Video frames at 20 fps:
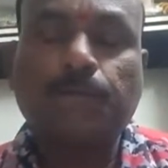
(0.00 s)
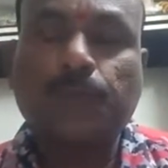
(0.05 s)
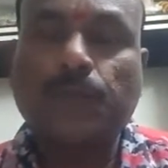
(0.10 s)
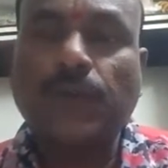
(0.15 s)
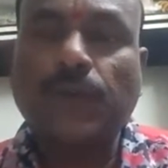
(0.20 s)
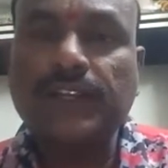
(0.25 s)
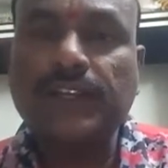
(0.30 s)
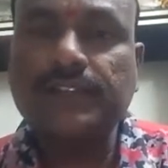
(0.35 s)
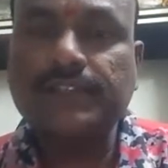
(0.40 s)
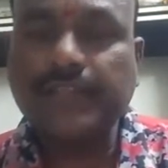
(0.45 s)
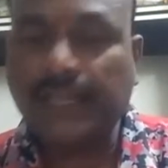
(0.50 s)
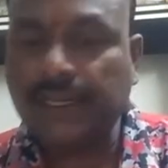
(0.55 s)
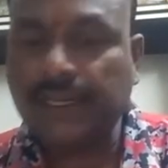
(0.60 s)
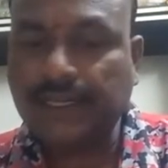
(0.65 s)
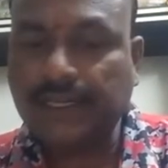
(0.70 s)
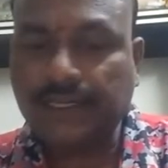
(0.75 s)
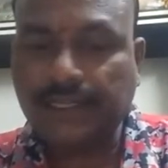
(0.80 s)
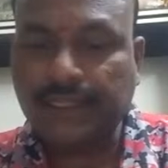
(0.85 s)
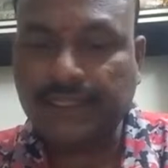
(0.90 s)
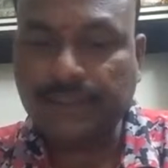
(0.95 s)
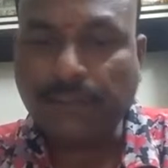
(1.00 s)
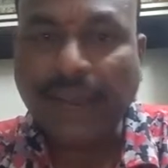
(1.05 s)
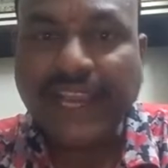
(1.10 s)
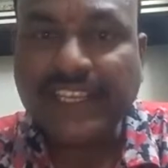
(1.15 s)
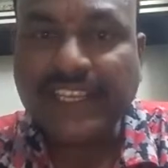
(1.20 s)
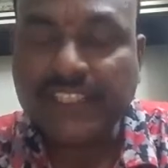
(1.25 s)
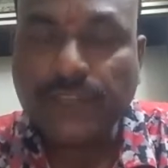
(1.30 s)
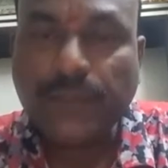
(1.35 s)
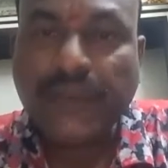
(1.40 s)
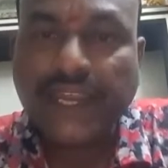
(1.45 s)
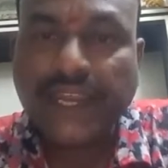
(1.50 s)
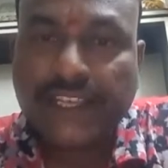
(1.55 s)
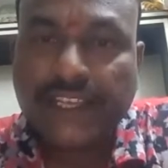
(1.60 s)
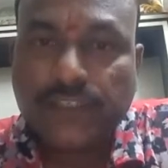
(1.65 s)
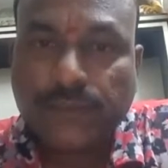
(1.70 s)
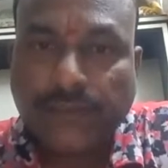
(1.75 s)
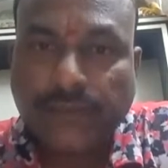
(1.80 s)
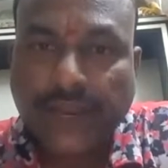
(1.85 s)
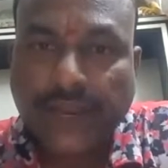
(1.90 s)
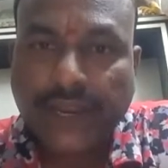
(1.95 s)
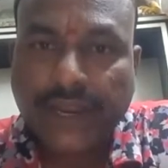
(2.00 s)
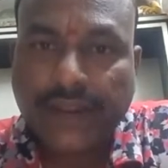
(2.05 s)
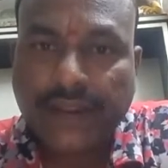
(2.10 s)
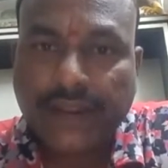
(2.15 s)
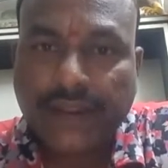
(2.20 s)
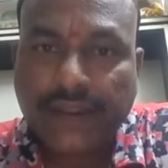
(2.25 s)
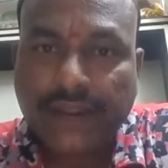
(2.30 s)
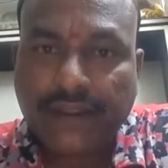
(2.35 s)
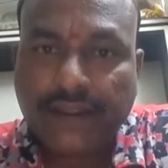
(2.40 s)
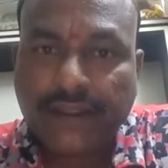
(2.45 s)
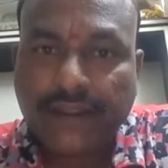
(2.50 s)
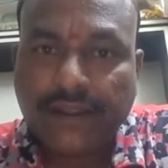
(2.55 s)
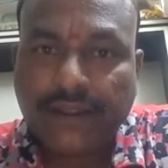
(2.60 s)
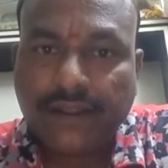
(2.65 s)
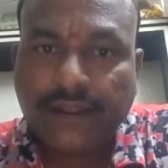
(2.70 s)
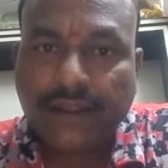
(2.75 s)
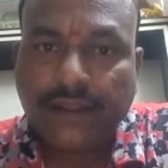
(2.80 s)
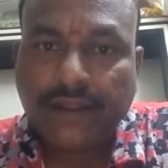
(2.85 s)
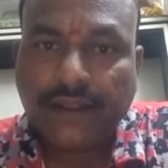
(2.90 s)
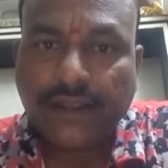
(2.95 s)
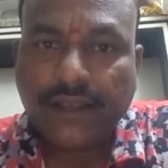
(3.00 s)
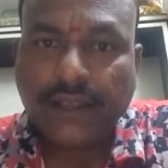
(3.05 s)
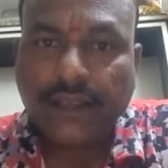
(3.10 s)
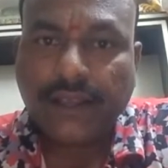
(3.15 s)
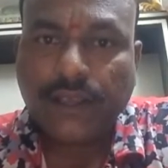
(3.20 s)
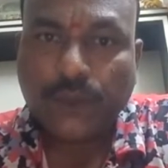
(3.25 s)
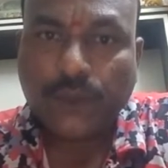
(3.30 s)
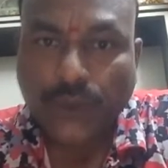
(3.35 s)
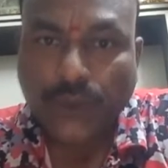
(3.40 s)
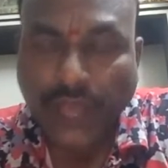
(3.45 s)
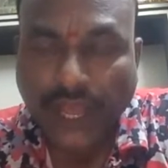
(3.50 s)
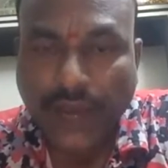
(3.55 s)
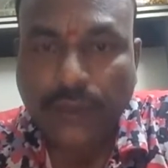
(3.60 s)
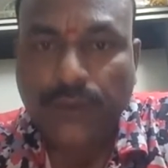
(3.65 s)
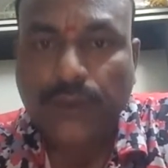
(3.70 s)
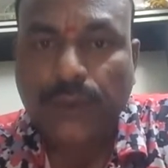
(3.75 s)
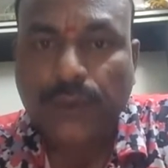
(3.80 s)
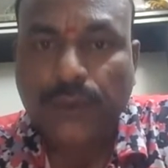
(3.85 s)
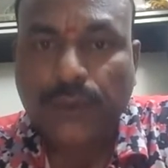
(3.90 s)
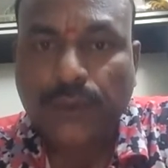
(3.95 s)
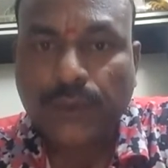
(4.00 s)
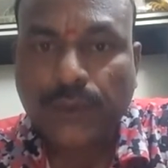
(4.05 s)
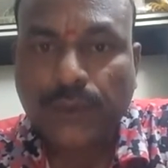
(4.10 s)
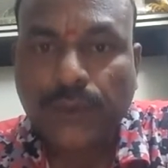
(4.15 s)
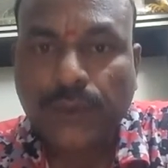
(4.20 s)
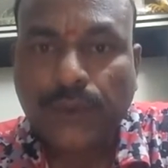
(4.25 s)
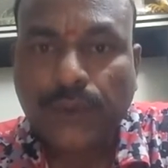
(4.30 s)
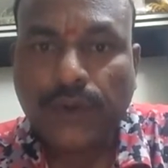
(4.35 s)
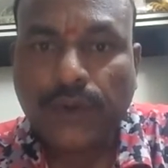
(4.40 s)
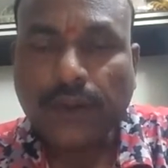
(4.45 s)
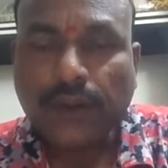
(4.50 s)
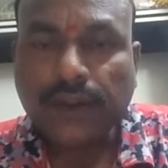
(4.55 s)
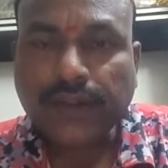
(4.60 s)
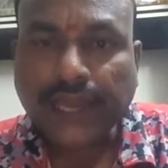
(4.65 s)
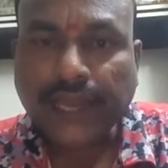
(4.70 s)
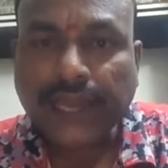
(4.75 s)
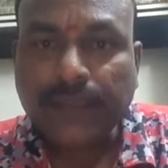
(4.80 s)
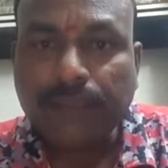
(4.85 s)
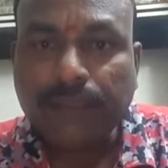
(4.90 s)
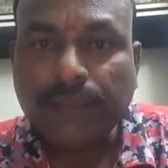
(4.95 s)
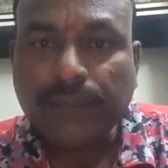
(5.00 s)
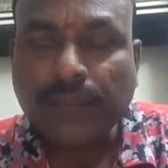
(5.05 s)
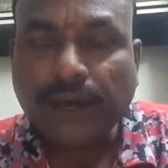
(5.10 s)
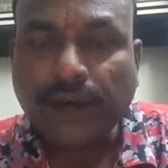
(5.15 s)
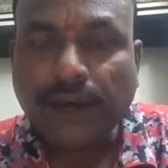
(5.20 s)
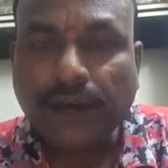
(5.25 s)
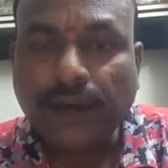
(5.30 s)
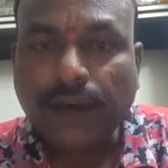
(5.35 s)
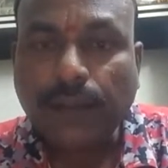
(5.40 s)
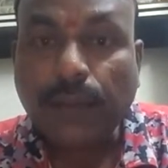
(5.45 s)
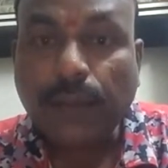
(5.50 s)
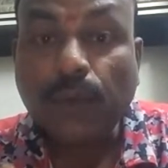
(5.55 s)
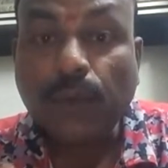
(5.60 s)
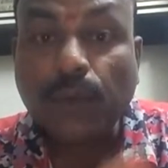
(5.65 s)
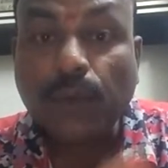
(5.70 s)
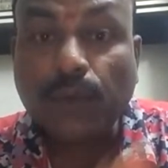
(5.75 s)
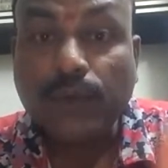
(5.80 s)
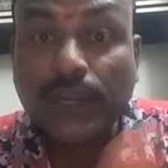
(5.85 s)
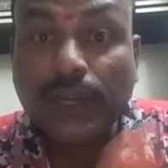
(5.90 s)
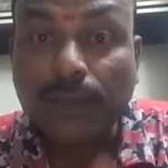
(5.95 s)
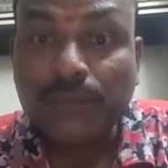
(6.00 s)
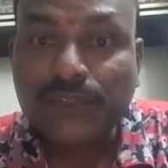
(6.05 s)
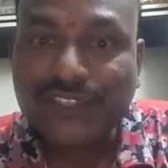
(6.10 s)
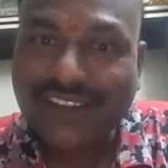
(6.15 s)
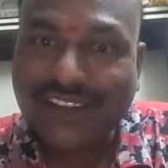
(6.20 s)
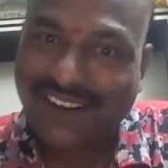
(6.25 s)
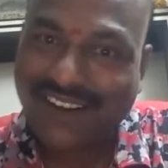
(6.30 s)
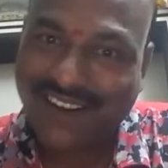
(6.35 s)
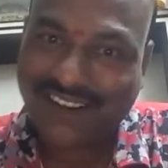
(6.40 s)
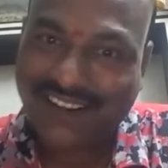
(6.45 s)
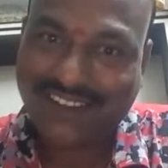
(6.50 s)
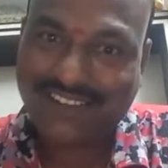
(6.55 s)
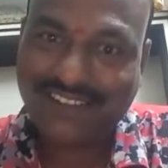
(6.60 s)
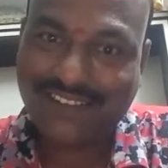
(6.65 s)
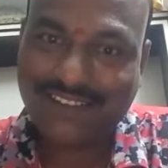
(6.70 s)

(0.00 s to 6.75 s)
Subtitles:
what is that, this MICE management, you have to type the program chart,